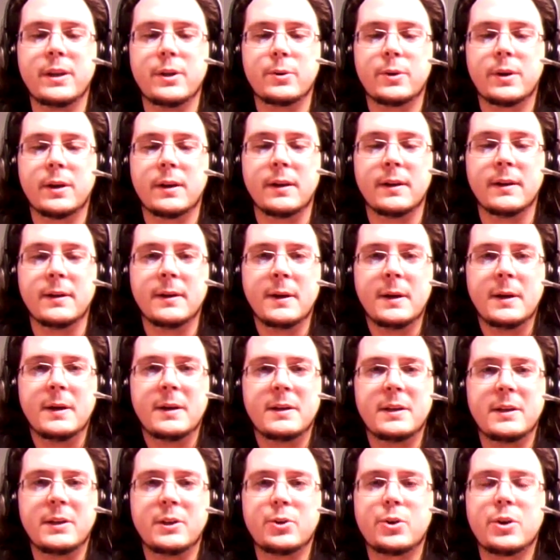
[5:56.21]
You can
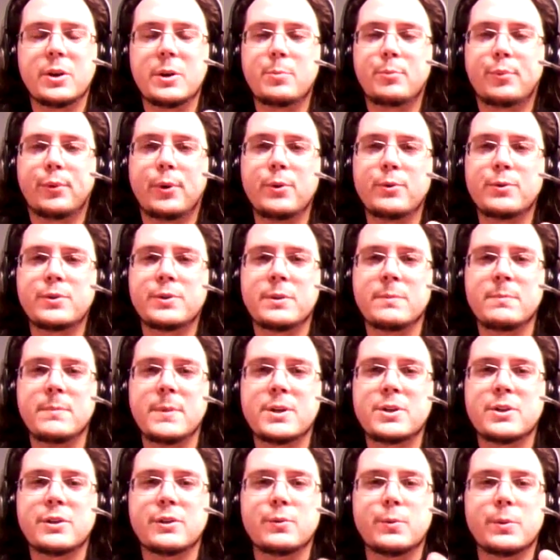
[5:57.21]
you can approach the
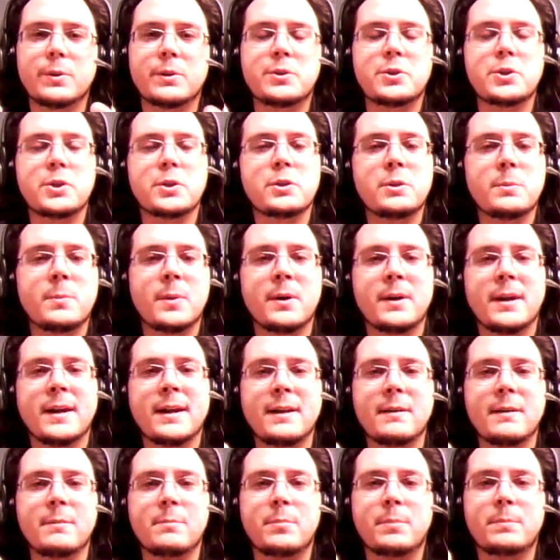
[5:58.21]
missions with just about
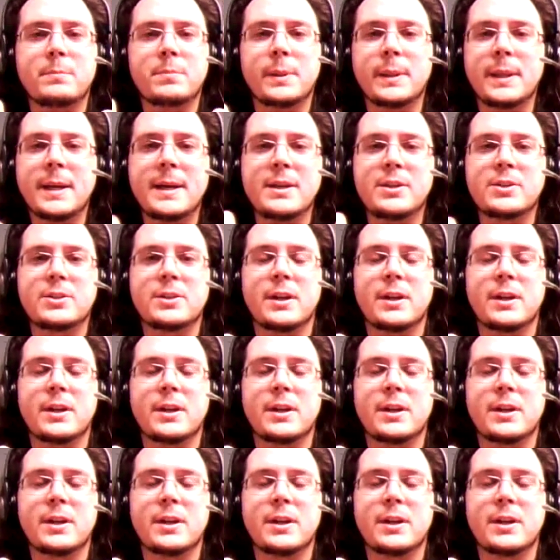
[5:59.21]
any play